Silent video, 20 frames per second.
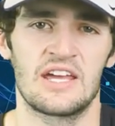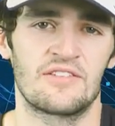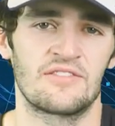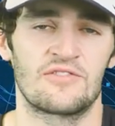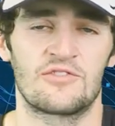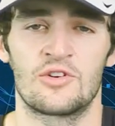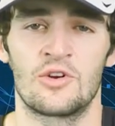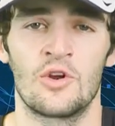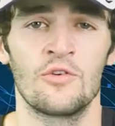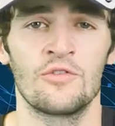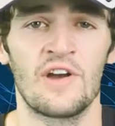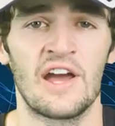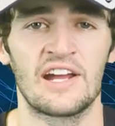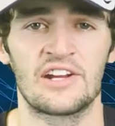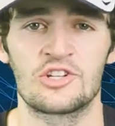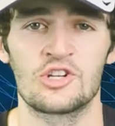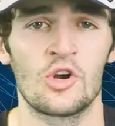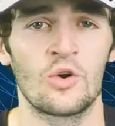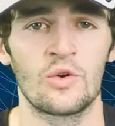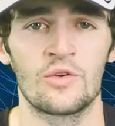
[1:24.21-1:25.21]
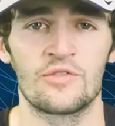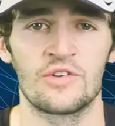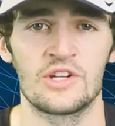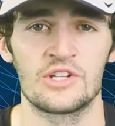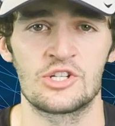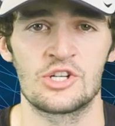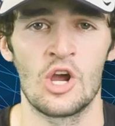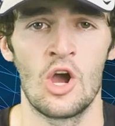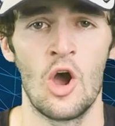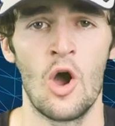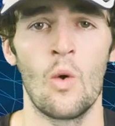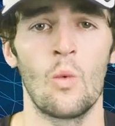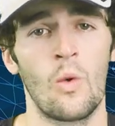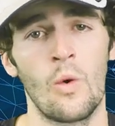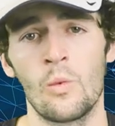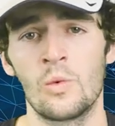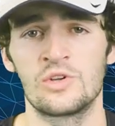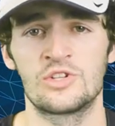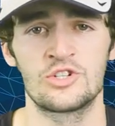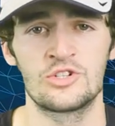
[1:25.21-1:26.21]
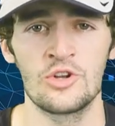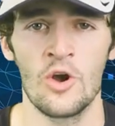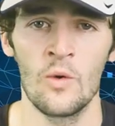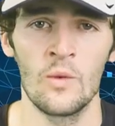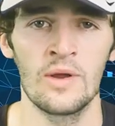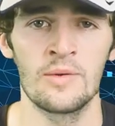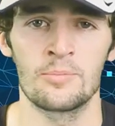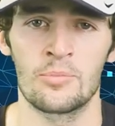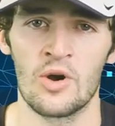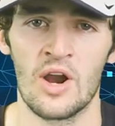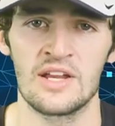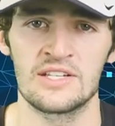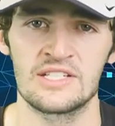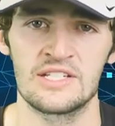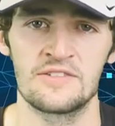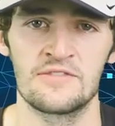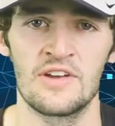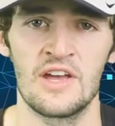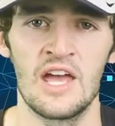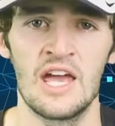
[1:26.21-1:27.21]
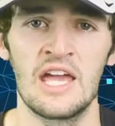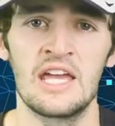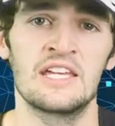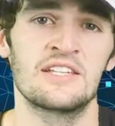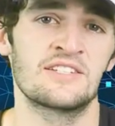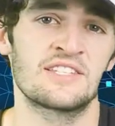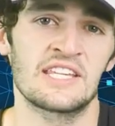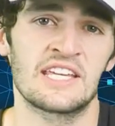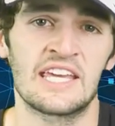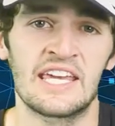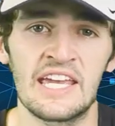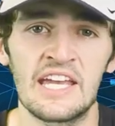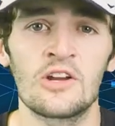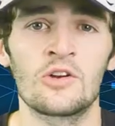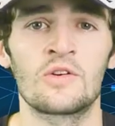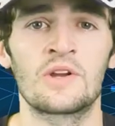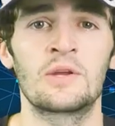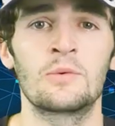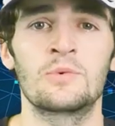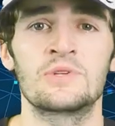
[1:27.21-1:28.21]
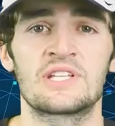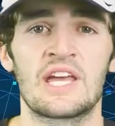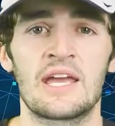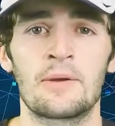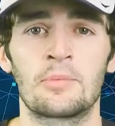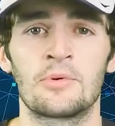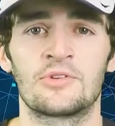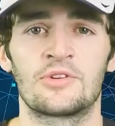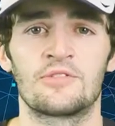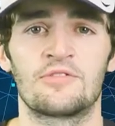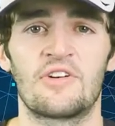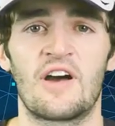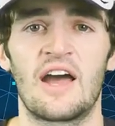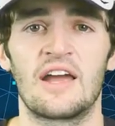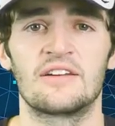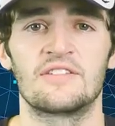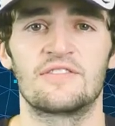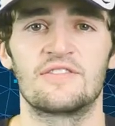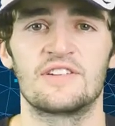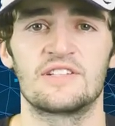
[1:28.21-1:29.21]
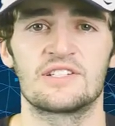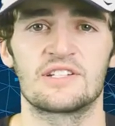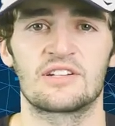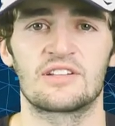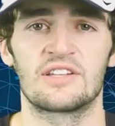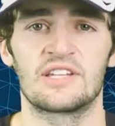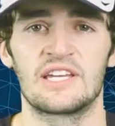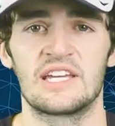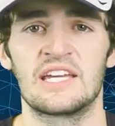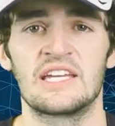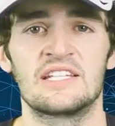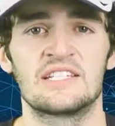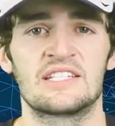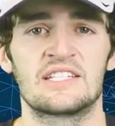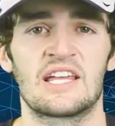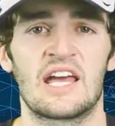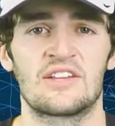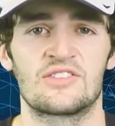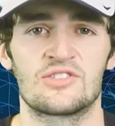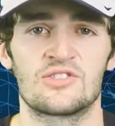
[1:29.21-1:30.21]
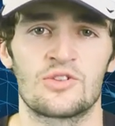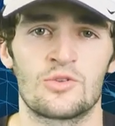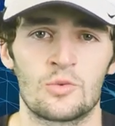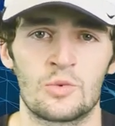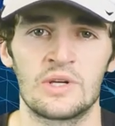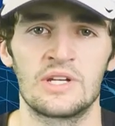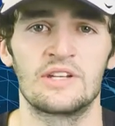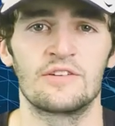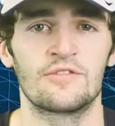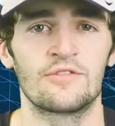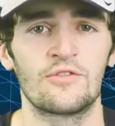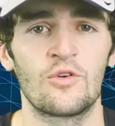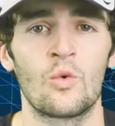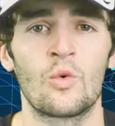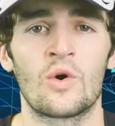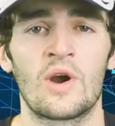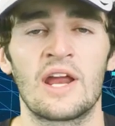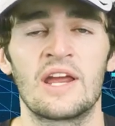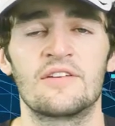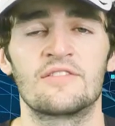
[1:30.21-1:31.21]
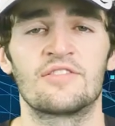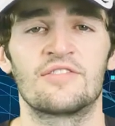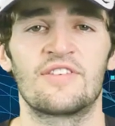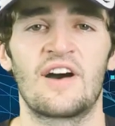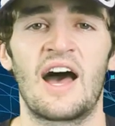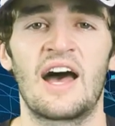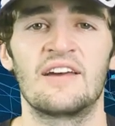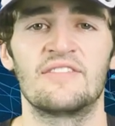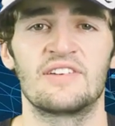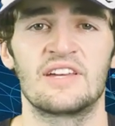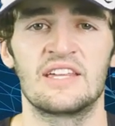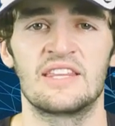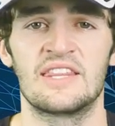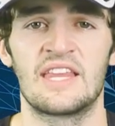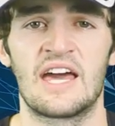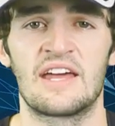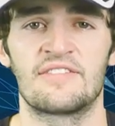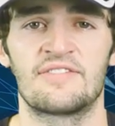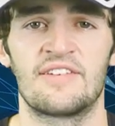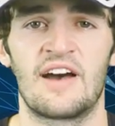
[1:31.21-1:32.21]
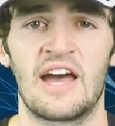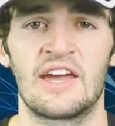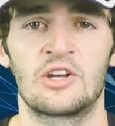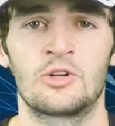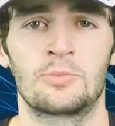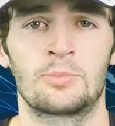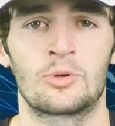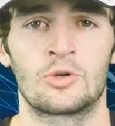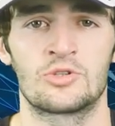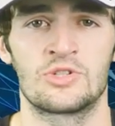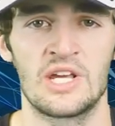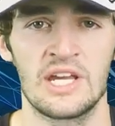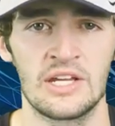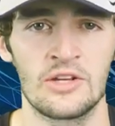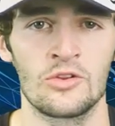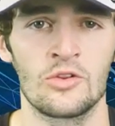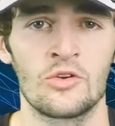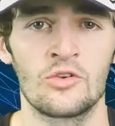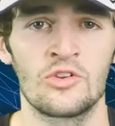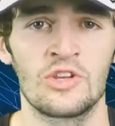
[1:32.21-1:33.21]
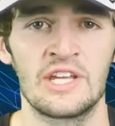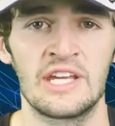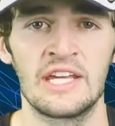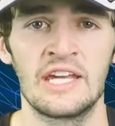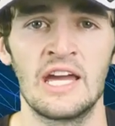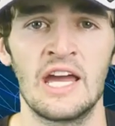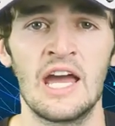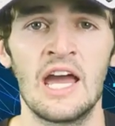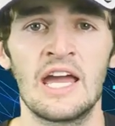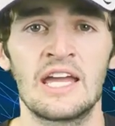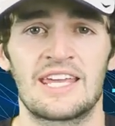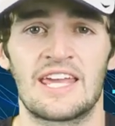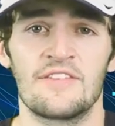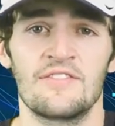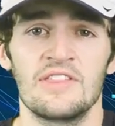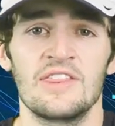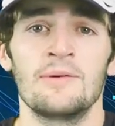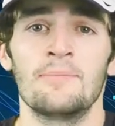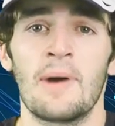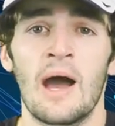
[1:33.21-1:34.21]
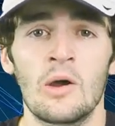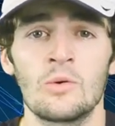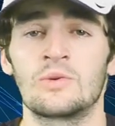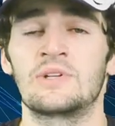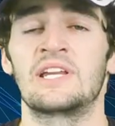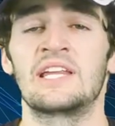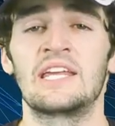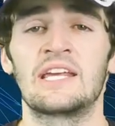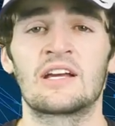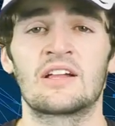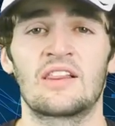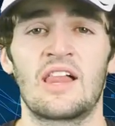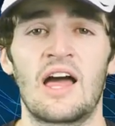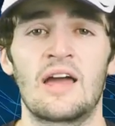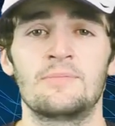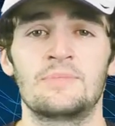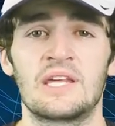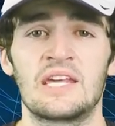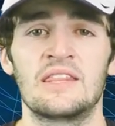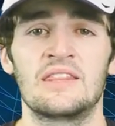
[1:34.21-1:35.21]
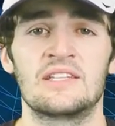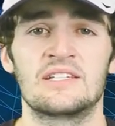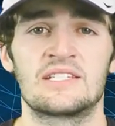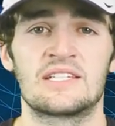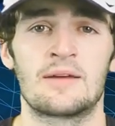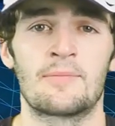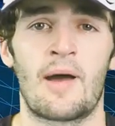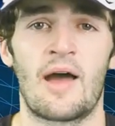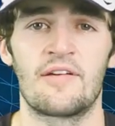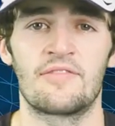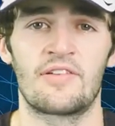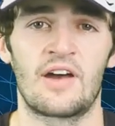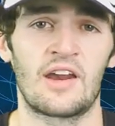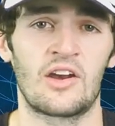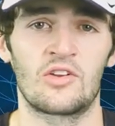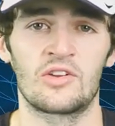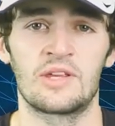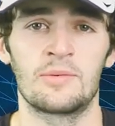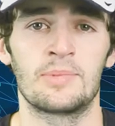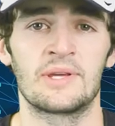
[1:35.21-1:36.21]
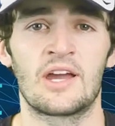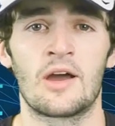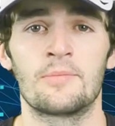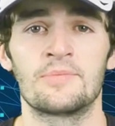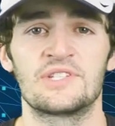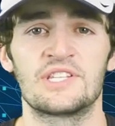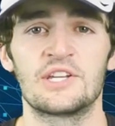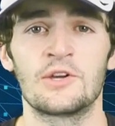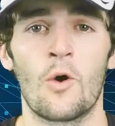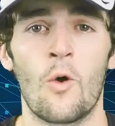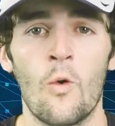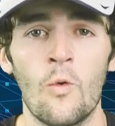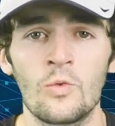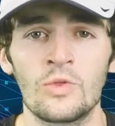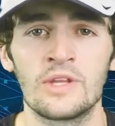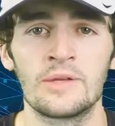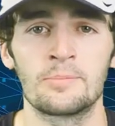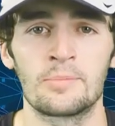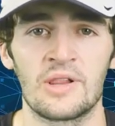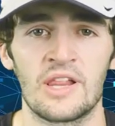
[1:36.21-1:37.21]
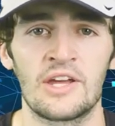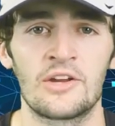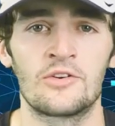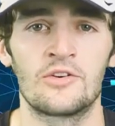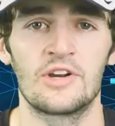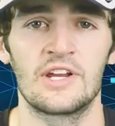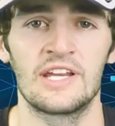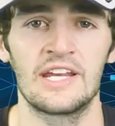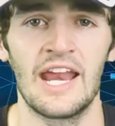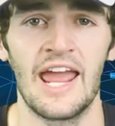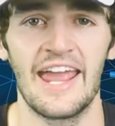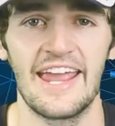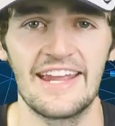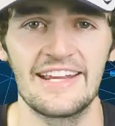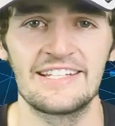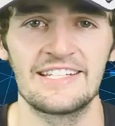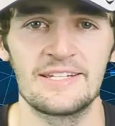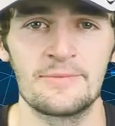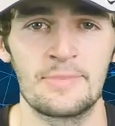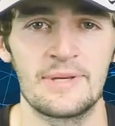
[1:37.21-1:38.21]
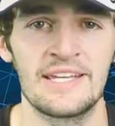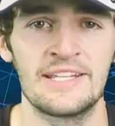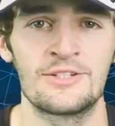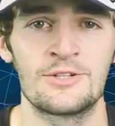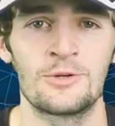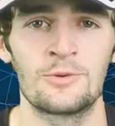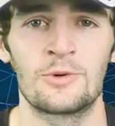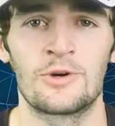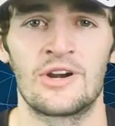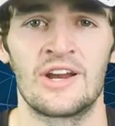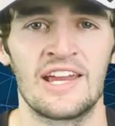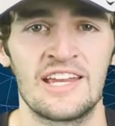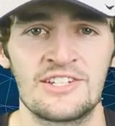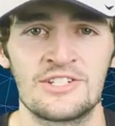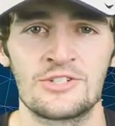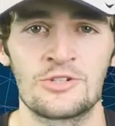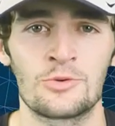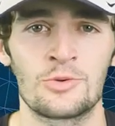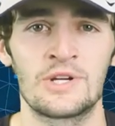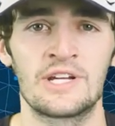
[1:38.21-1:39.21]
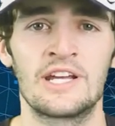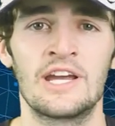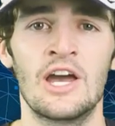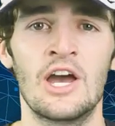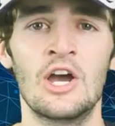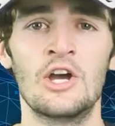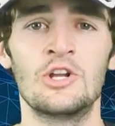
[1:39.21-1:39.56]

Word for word: And for Novak Djokovic, what was so impressive is the gear he was able to find physically in sets three, four, and five in that final, particularly given the mountain he climbed in the semifinal. He becomes the only only player in ATP Tour history